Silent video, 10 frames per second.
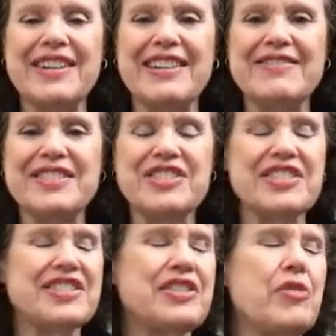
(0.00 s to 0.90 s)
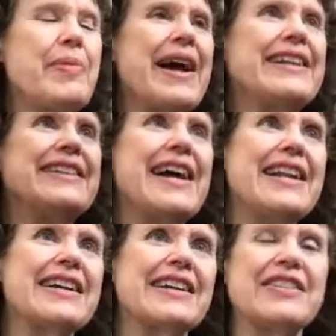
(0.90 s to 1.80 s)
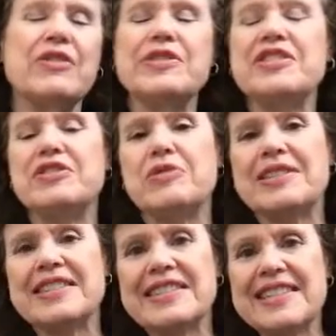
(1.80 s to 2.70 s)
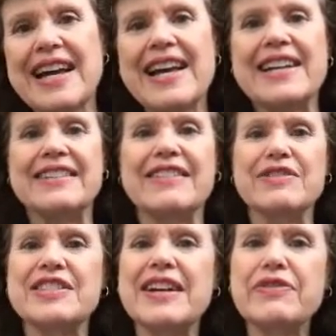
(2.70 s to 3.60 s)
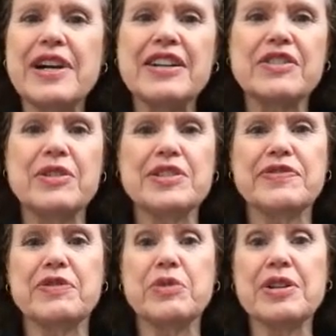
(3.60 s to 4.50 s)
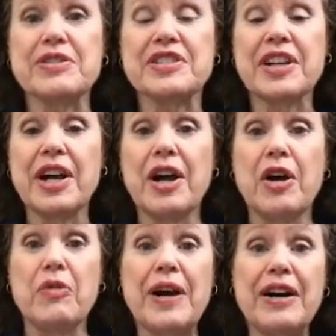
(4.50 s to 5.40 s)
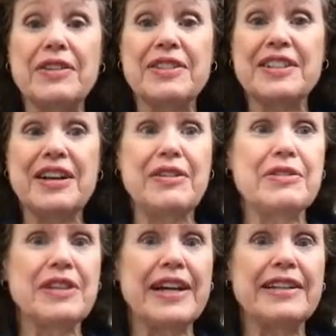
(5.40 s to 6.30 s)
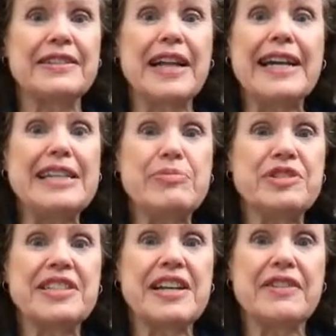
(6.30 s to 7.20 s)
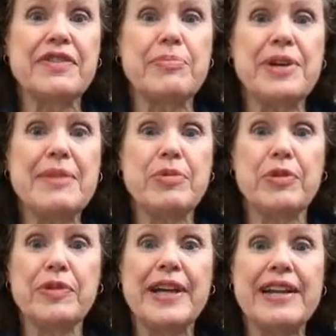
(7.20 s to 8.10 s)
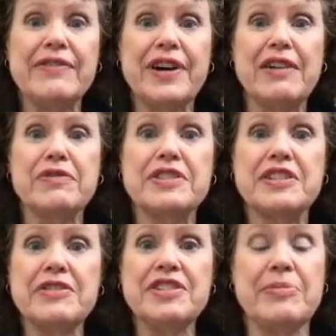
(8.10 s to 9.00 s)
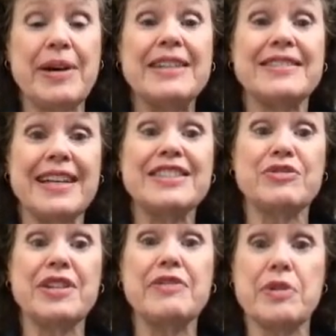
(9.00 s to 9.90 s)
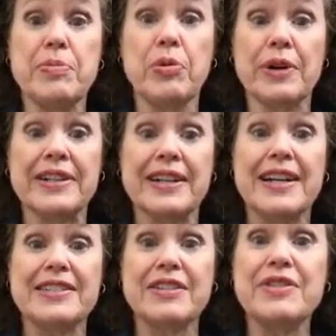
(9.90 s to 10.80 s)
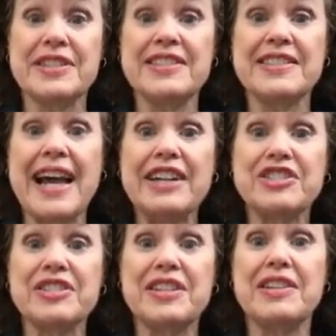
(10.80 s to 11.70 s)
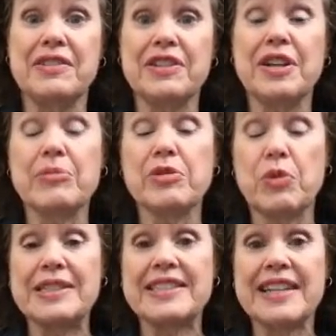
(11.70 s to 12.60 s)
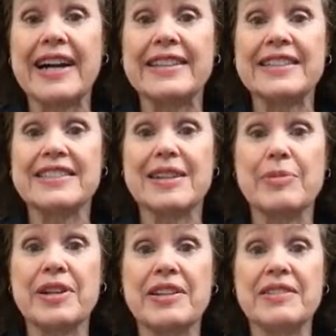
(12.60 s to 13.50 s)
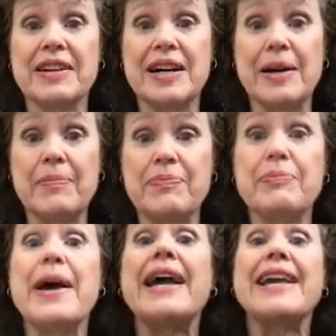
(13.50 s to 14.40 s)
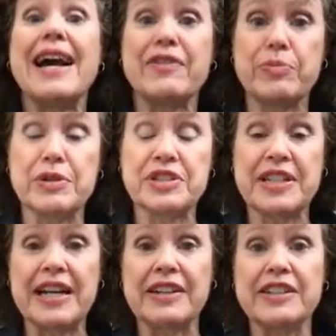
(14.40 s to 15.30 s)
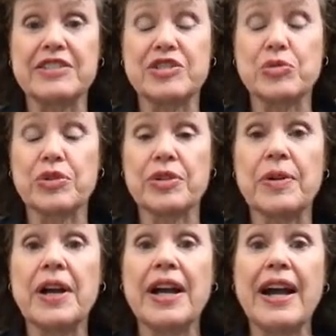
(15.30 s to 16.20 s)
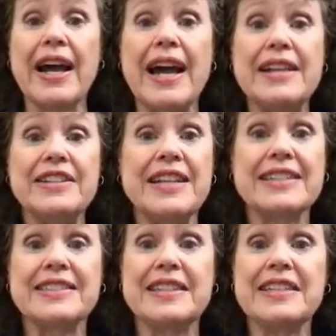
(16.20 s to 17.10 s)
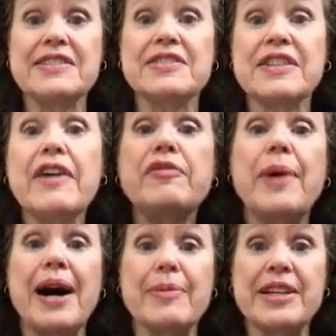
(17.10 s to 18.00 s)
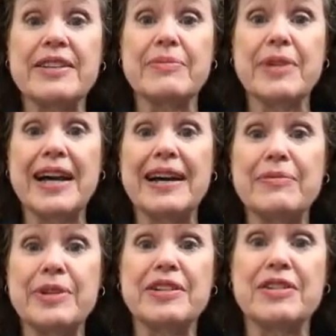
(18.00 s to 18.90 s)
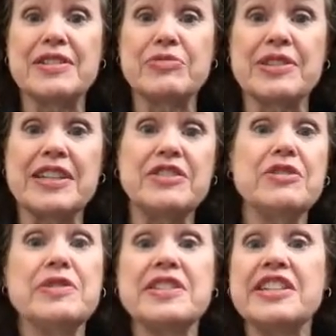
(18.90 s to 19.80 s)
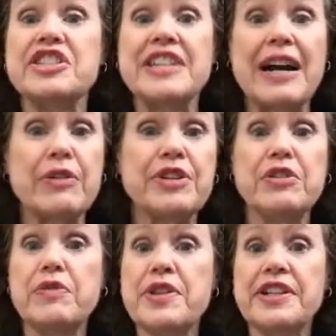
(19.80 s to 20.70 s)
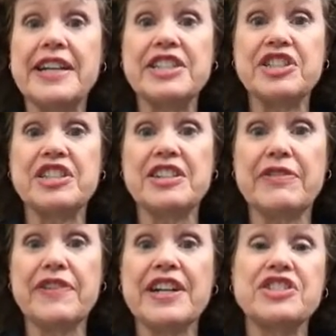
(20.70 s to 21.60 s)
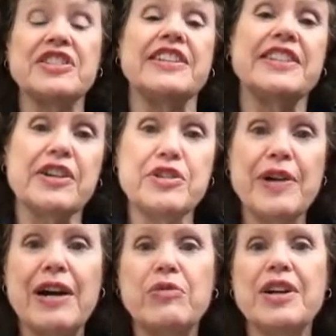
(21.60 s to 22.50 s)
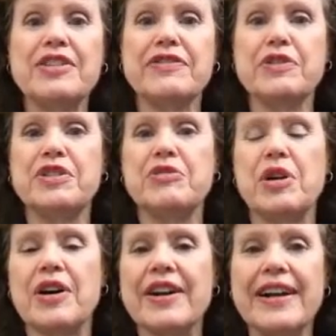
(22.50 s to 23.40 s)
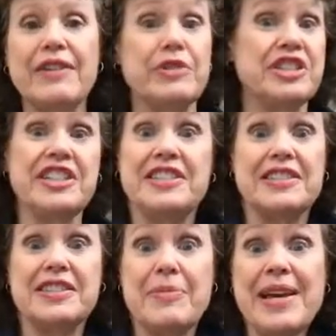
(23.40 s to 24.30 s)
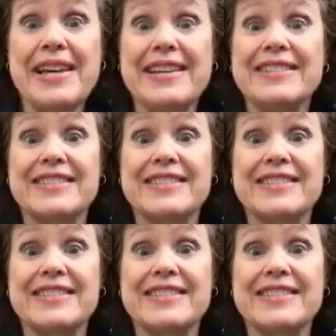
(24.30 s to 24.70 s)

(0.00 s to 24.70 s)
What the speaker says: He was just so magnetic and always knew what to say, and was never at a loss for words. Well, like 90% of the people who get involved with sociopaths, that's what they report. So this is actually the number one sign that somebody may have a personality disorder. And the next thing is love bombing, because what they do is they shower you with attention and affection. They tell you how wonderful you are, which he did to me.